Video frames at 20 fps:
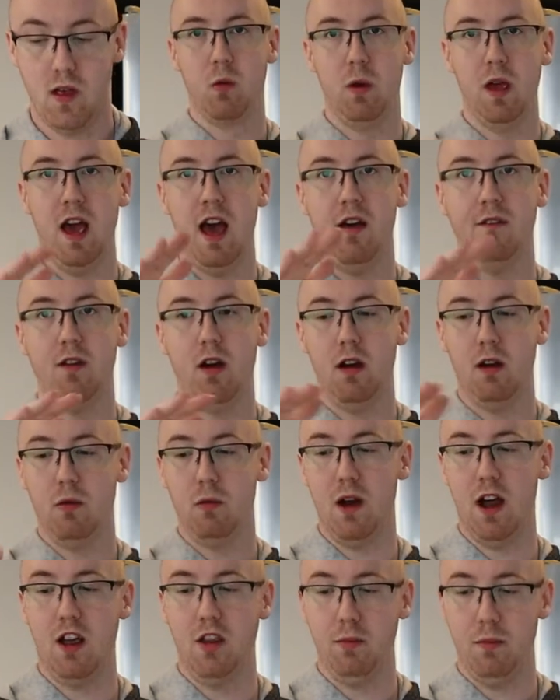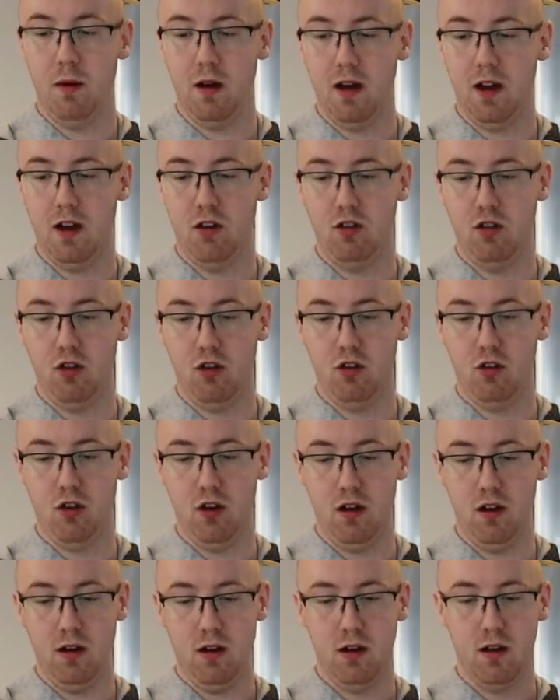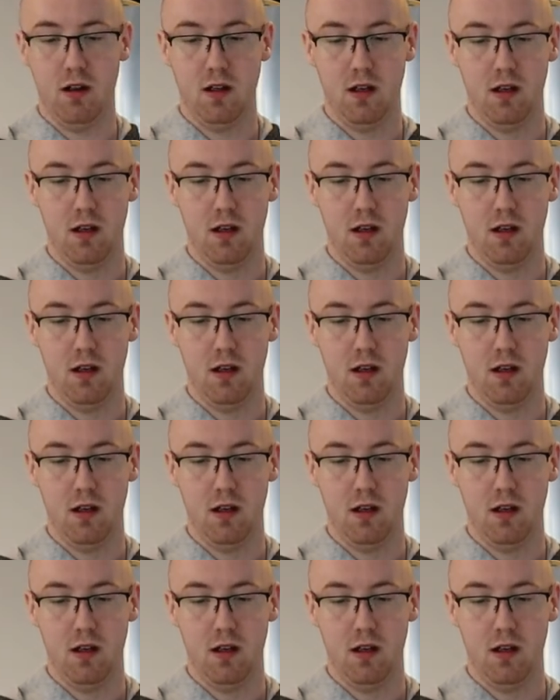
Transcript: We have our raspberry and ginger,